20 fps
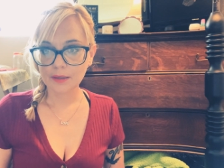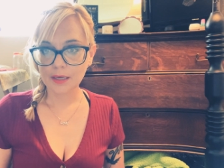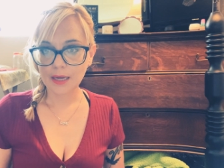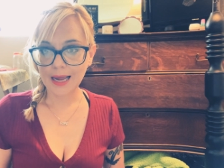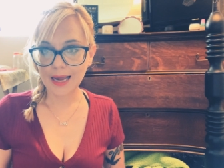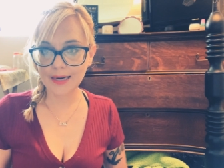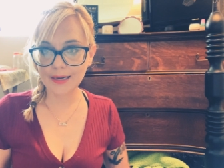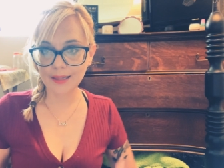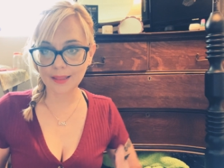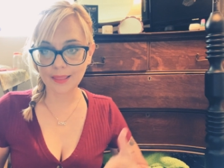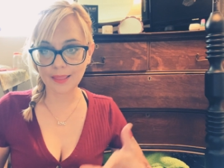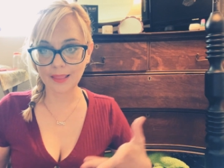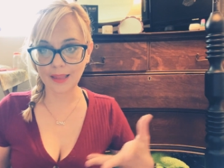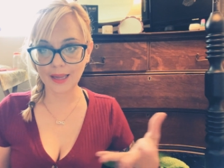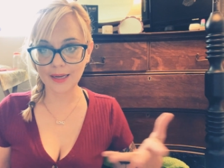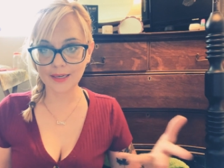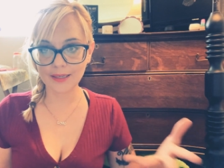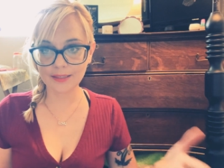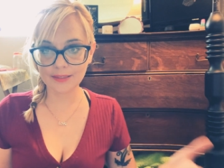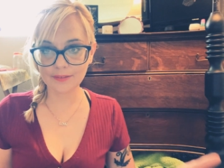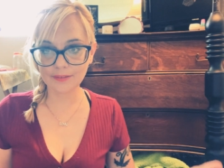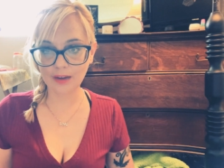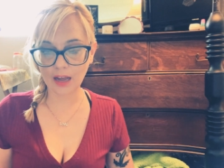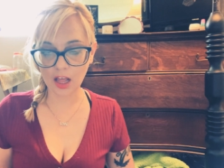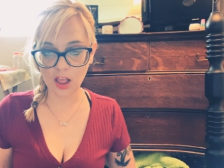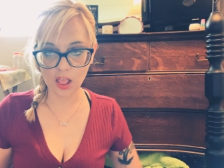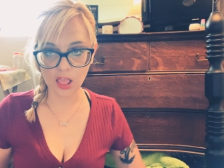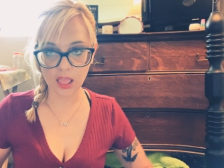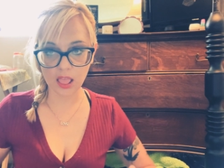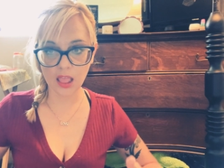and a light a
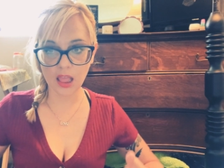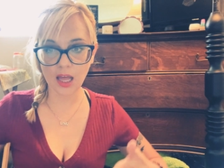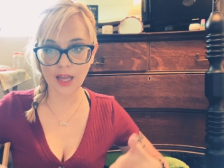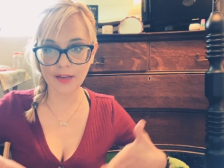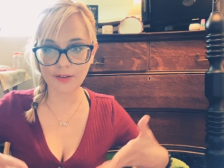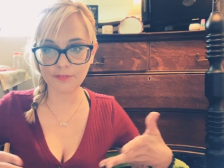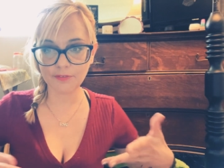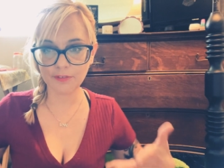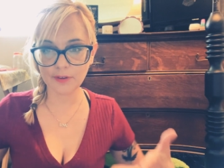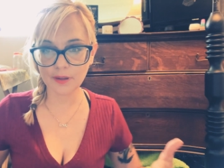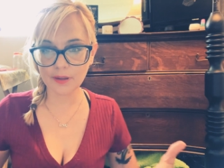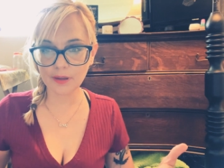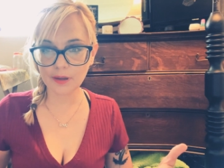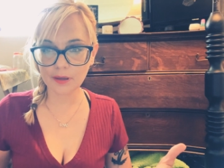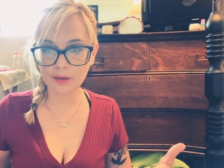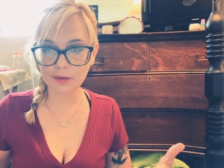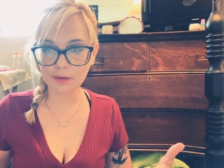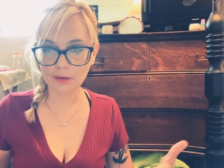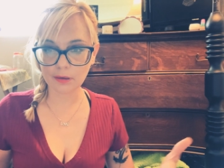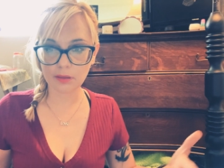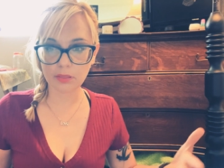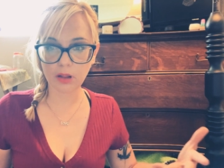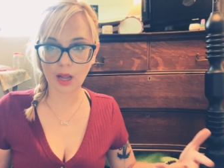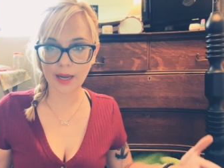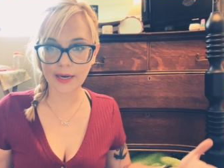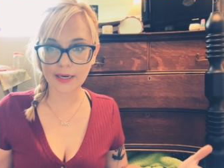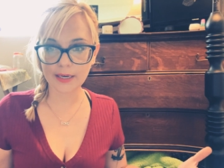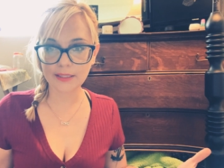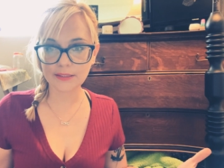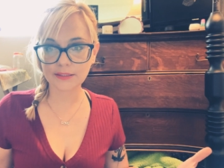light feeling, a
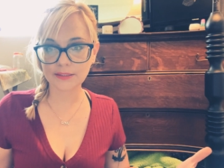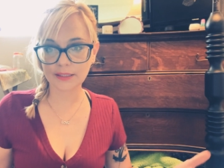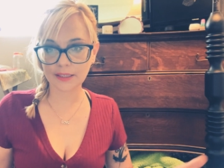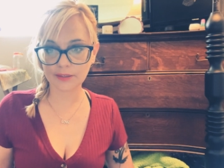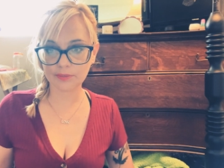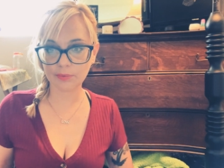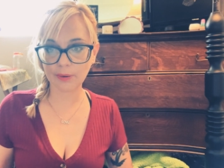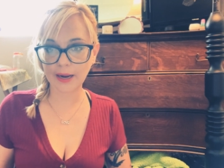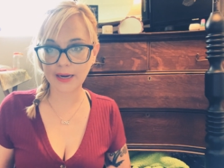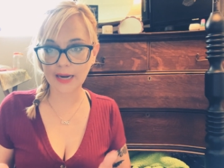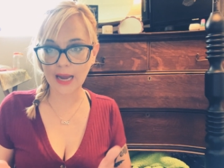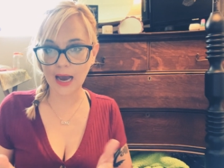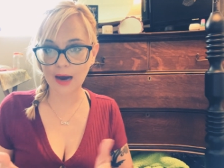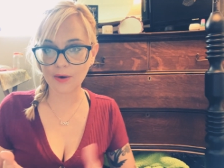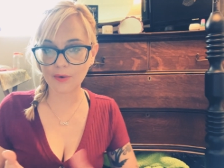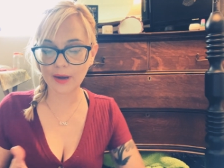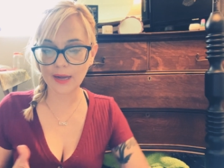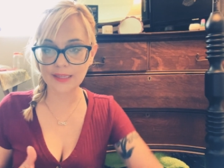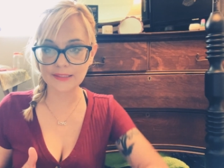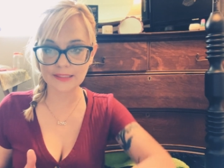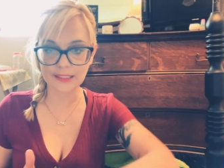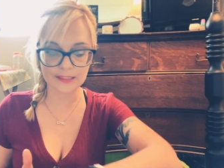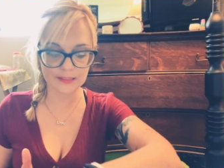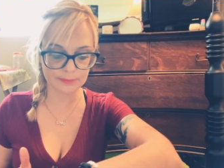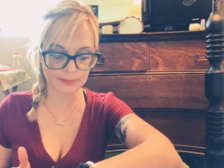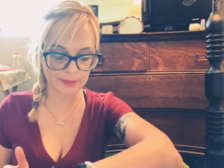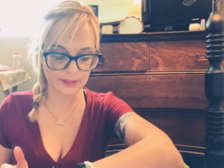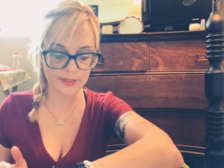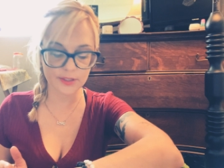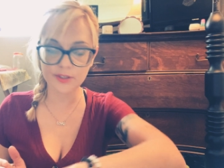lightness like right now as I
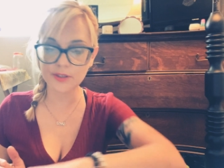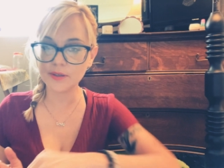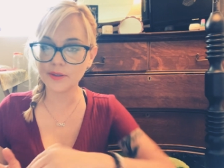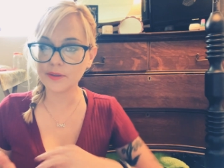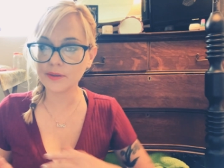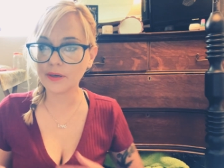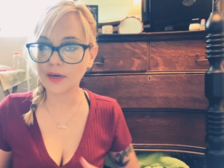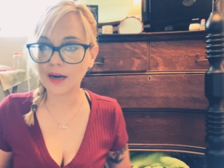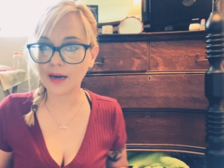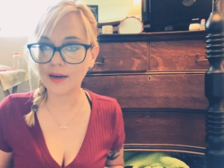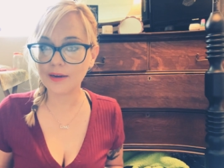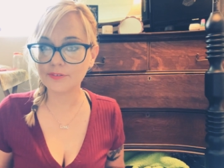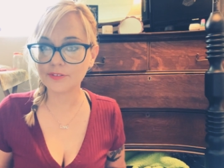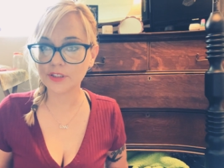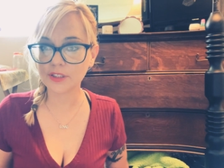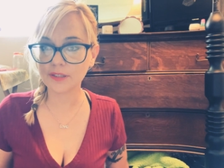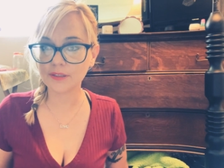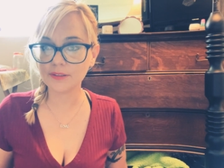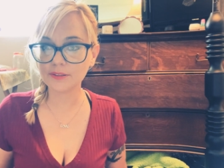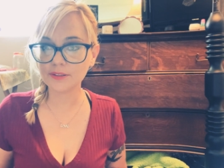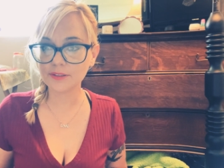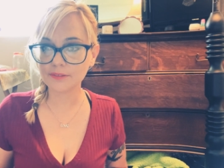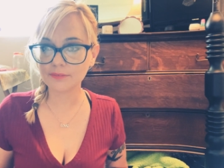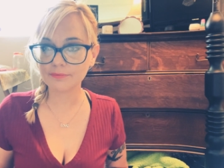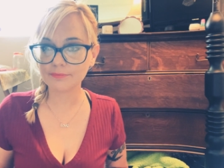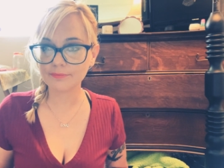speak to you, I have chills.